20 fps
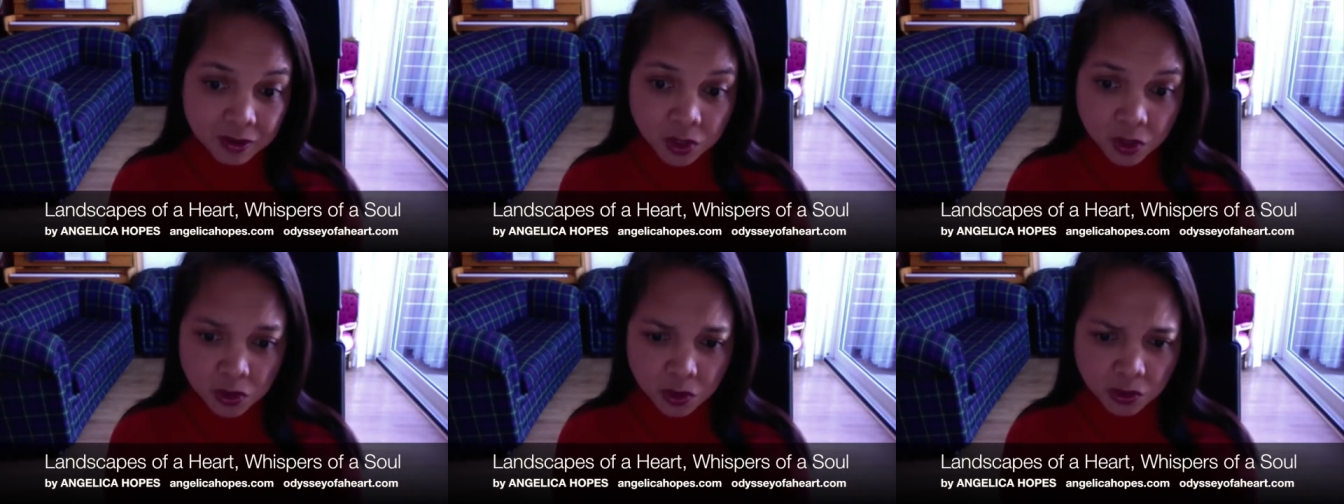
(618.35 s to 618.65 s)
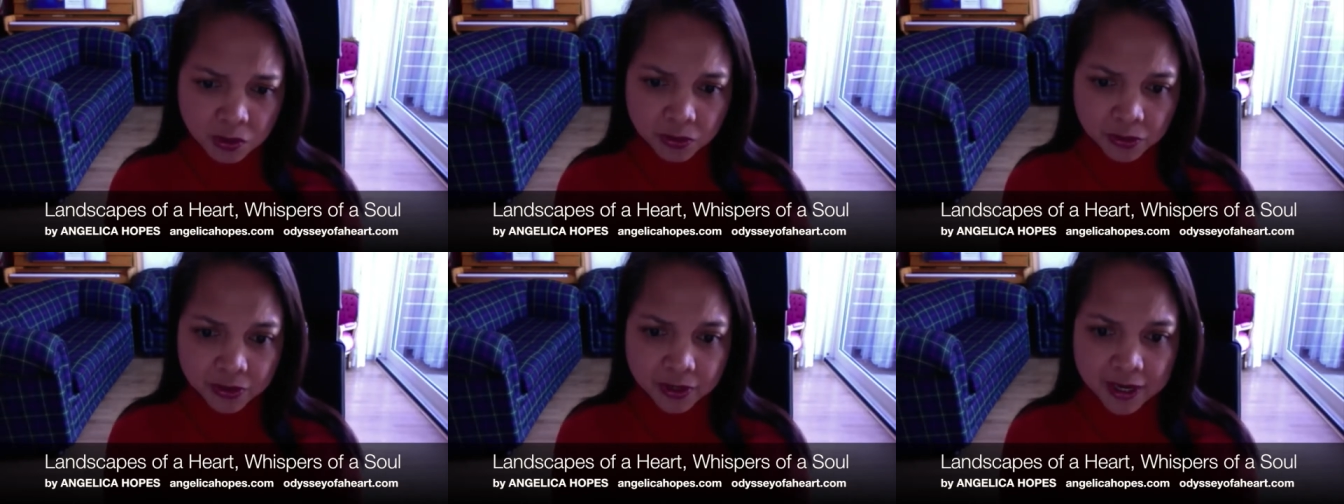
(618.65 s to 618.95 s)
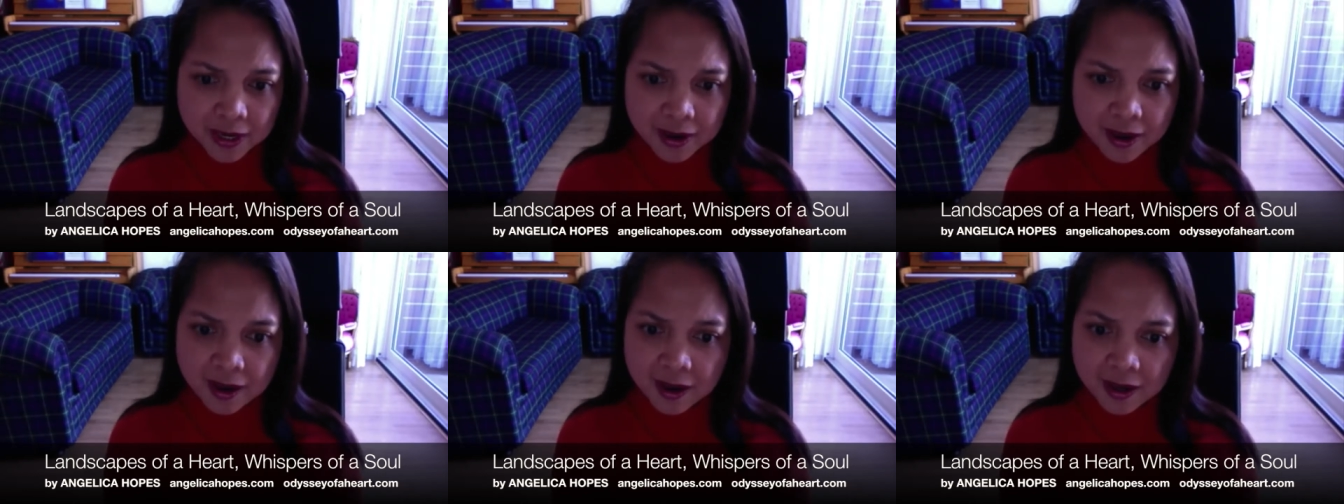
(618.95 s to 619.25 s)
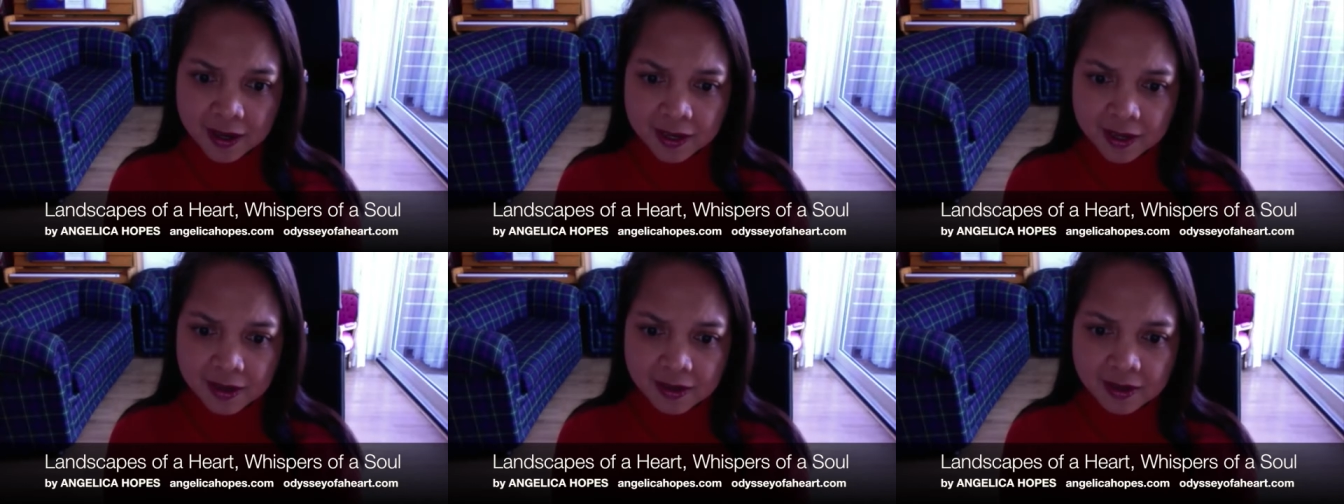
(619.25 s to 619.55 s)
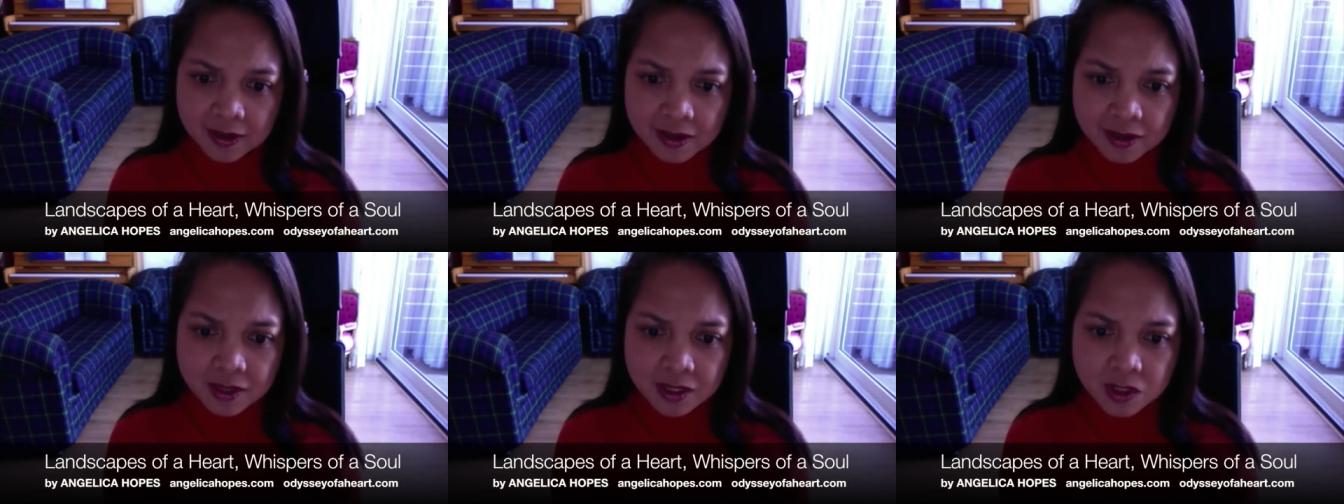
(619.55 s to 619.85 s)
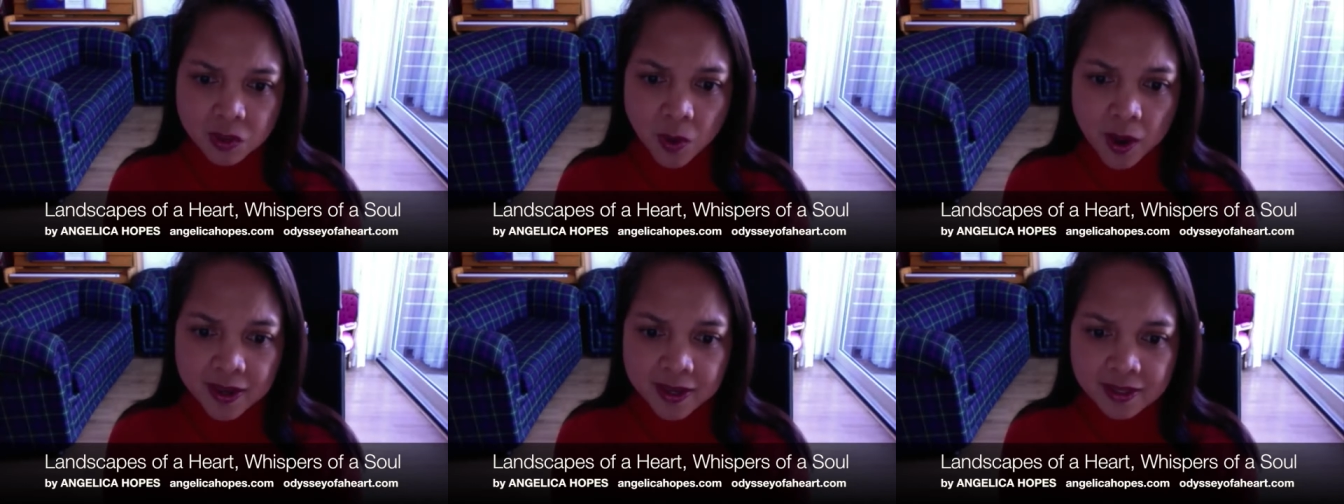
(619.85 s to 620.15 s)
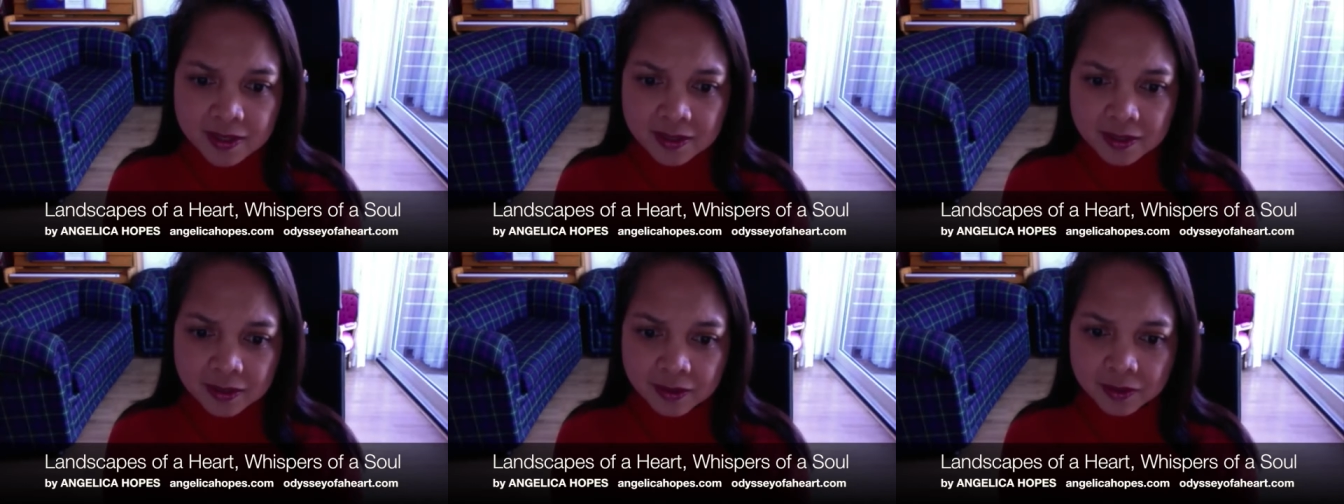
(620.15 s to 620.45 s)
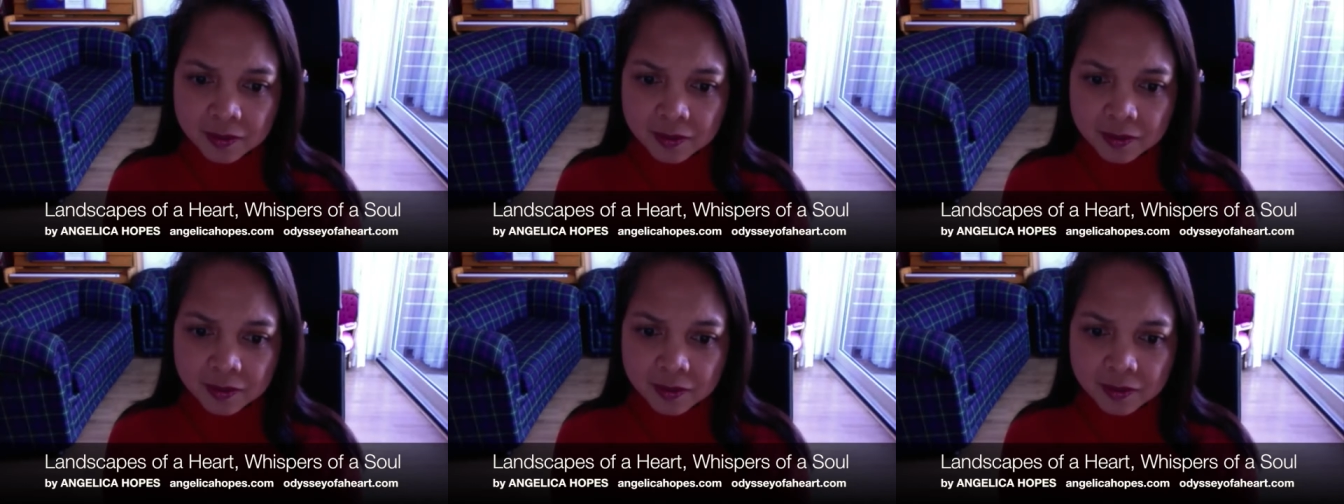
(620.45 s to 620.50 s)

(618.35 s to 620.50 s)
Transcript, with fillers: You're no longer in hiding, so I can tell